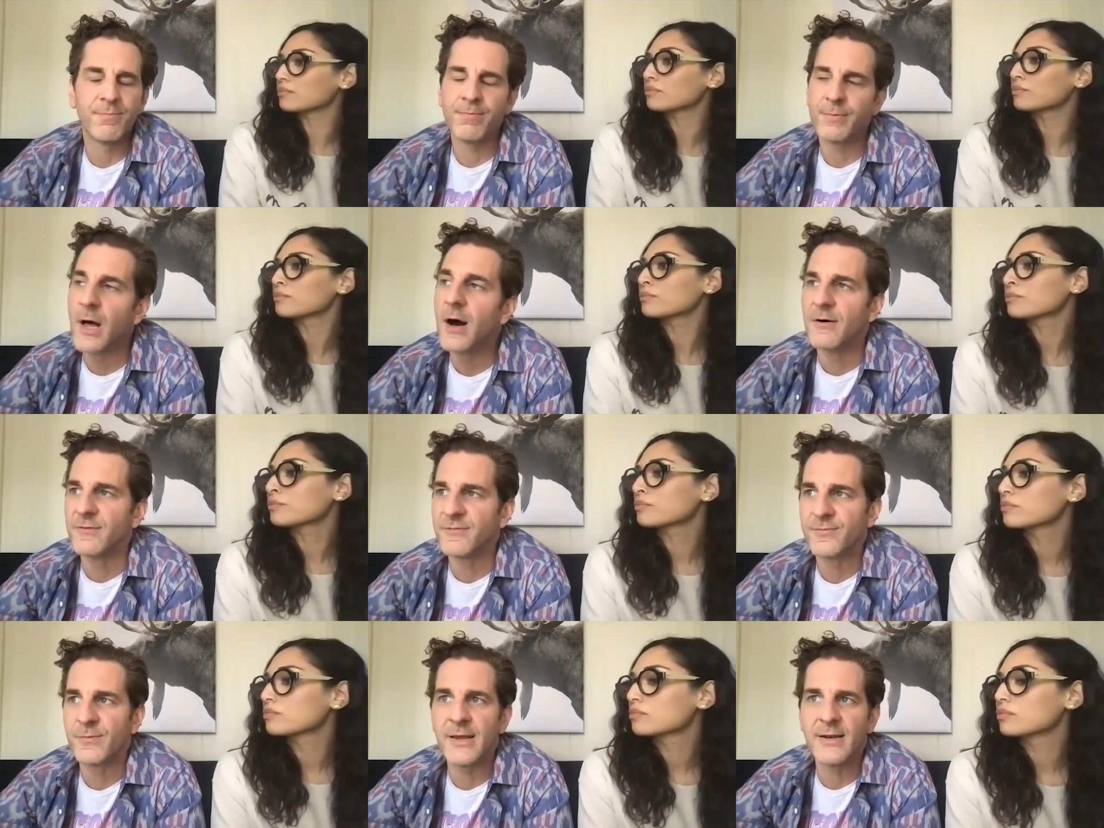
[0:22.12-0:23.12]
Speaker 1: love,
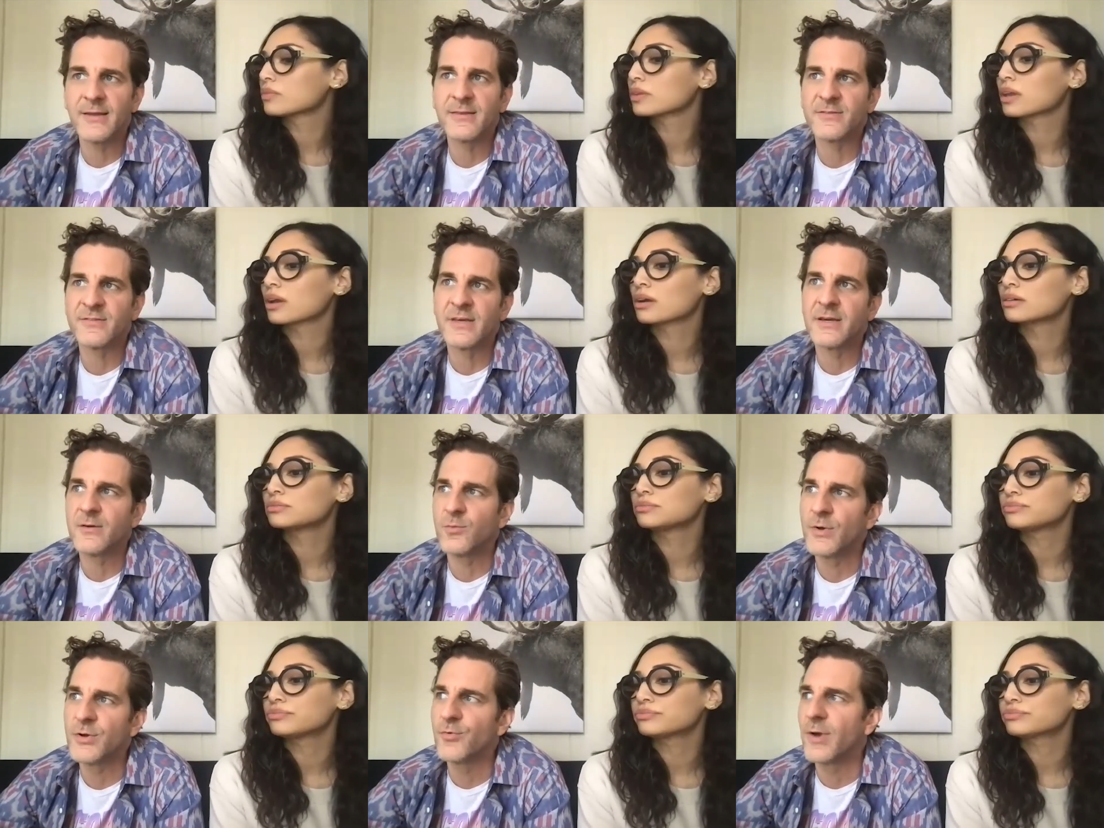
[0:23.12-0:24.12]
right? And I just think
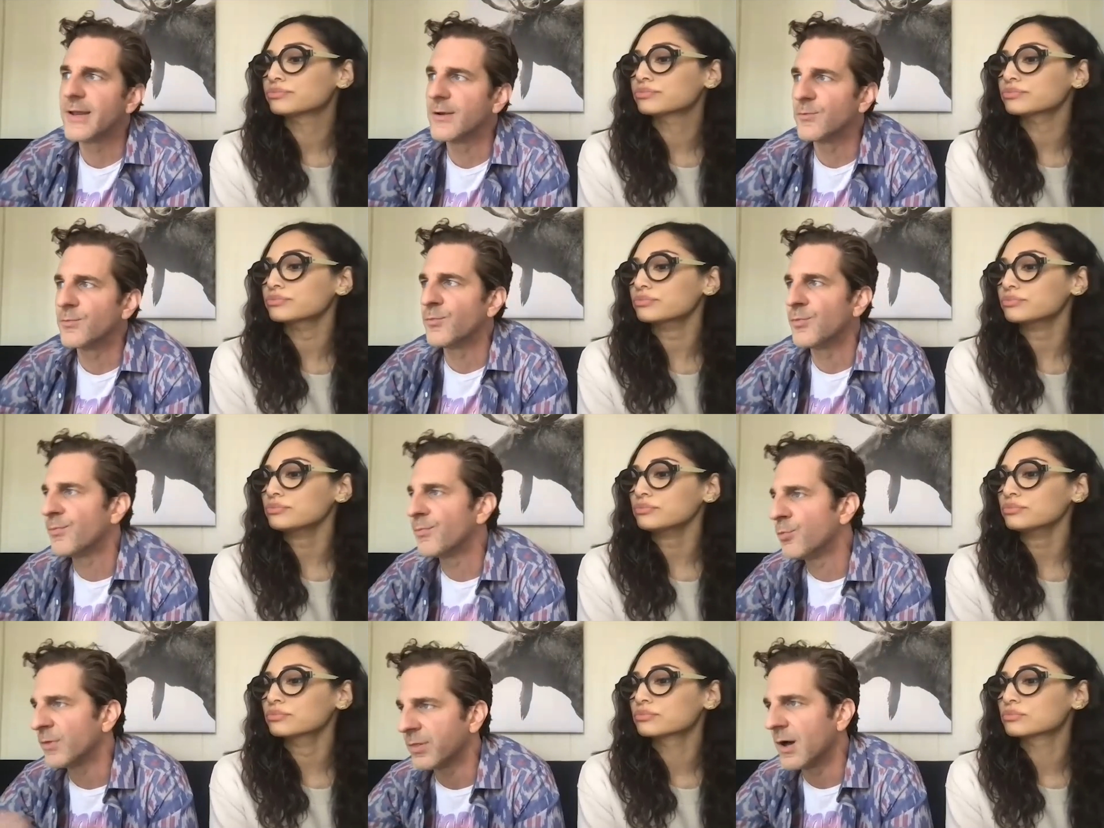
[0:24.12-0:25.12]
when you're writing
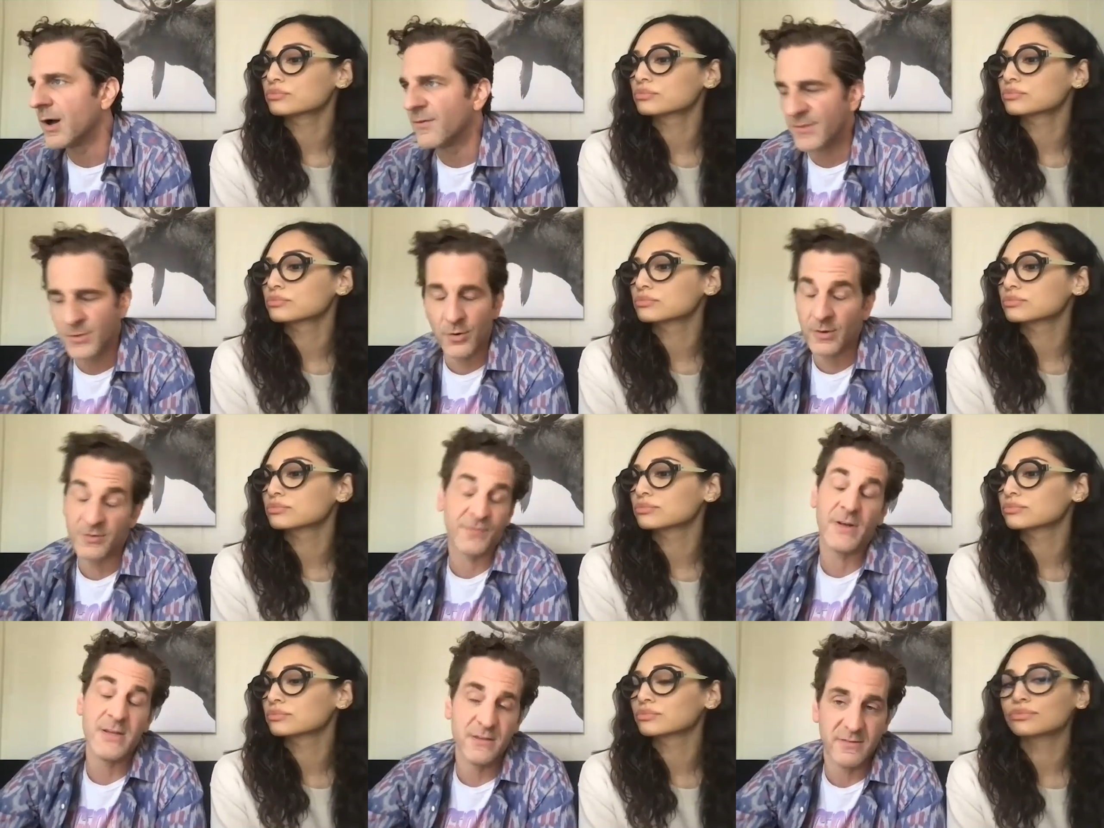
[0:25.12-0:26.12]
with love and you're as
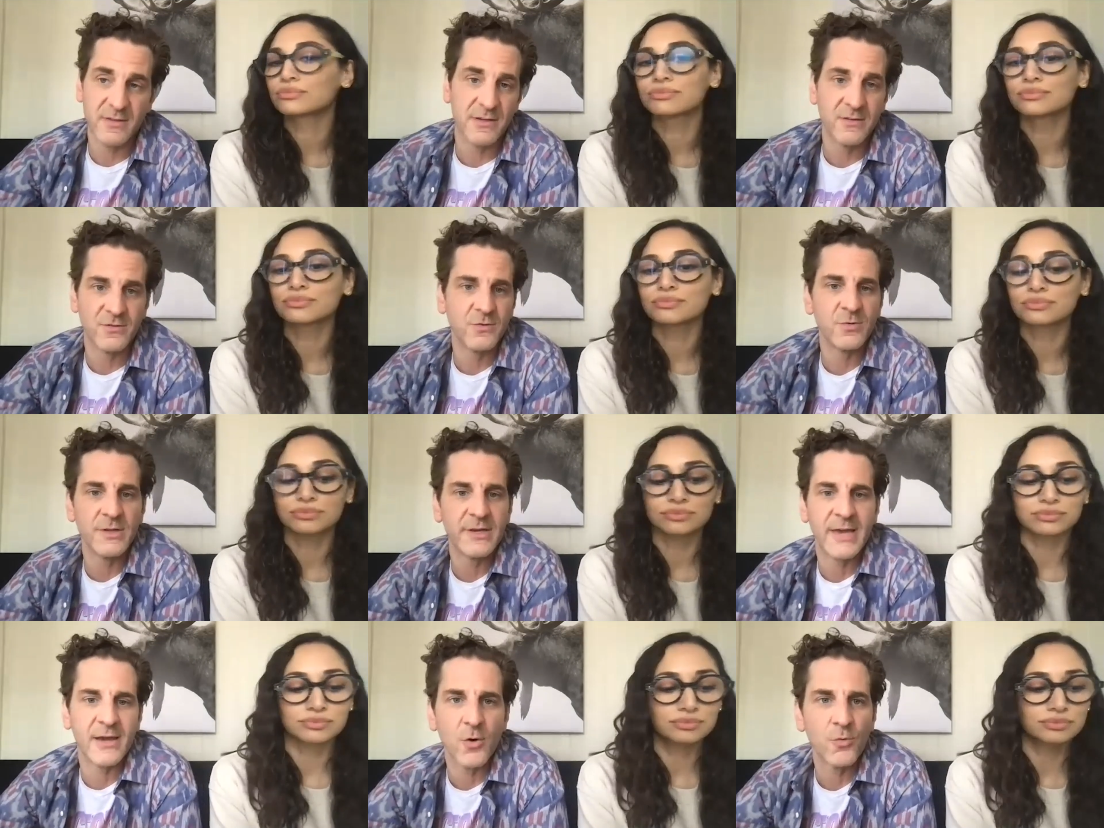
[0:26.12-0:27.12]
funny as he is, you really
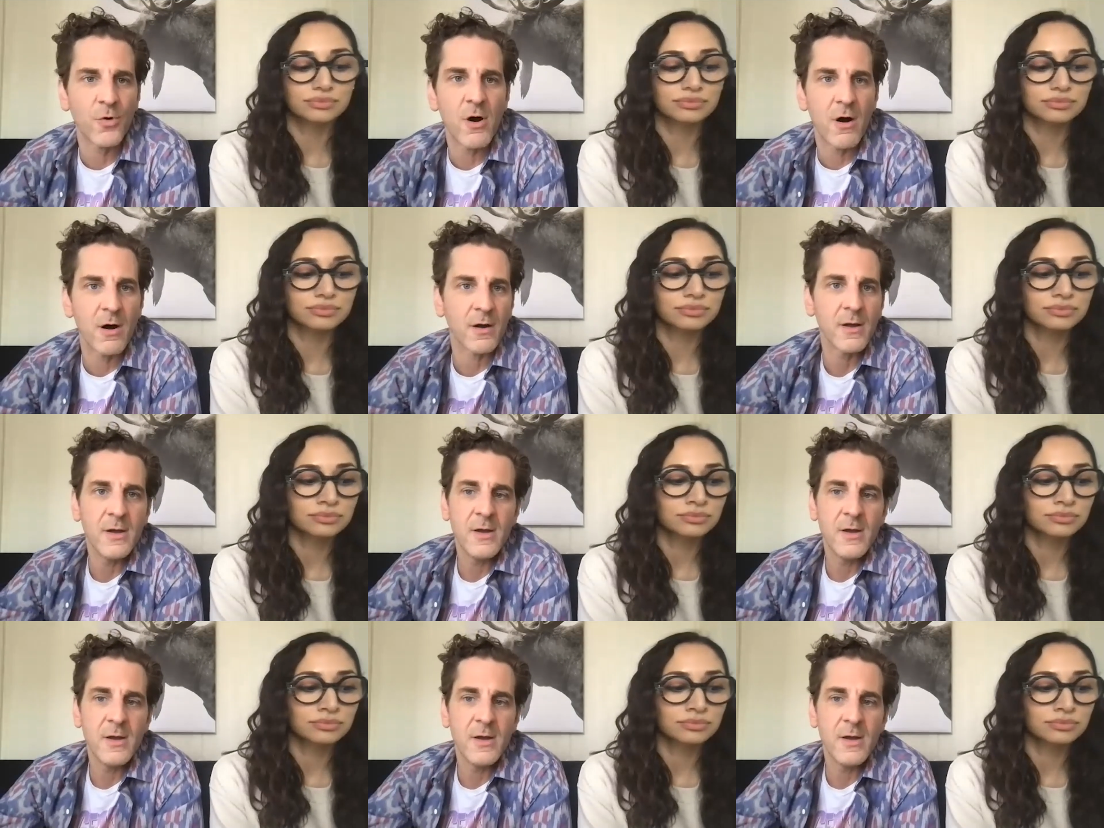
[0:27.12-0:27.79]
can't go wrong.